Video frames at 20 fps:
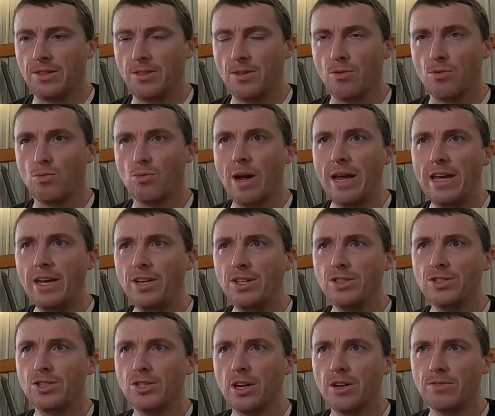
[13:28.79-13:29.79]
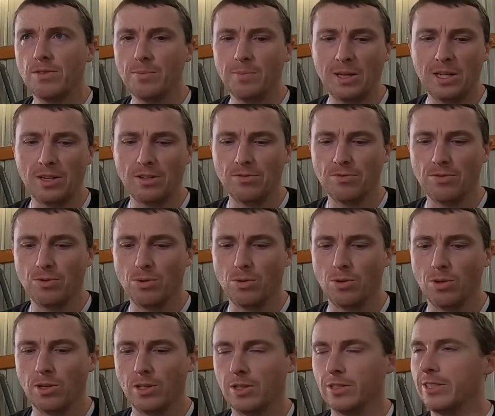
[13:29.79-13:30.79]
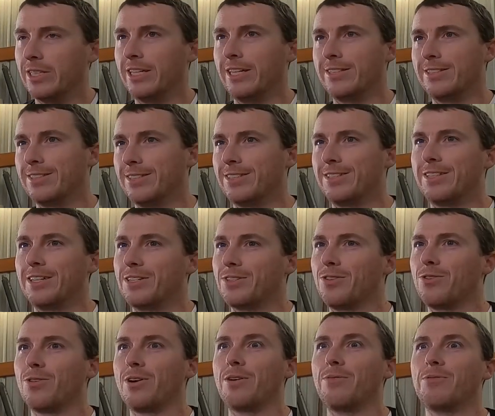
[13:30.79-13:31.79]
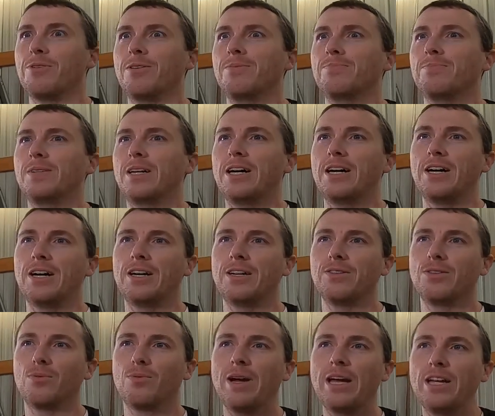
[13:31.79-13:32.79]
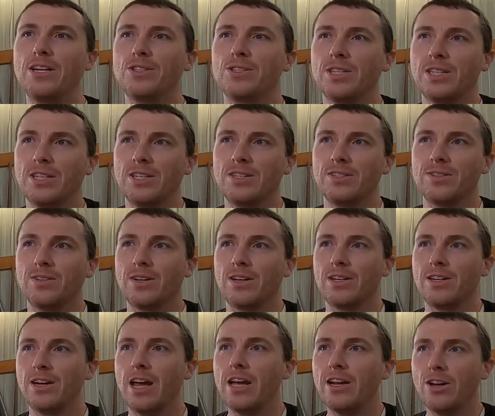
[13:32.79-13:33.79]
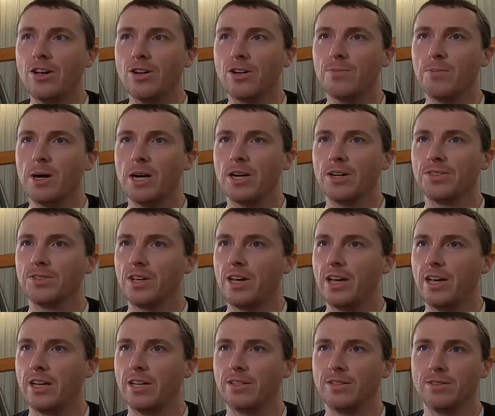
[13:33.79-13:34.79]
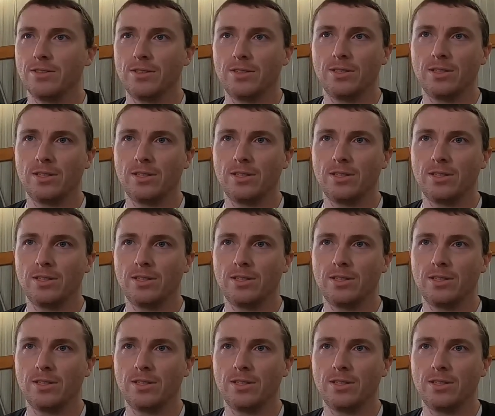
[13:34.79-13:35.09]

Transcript: The range of the BD4, that's a great one. The range is 900 miles, and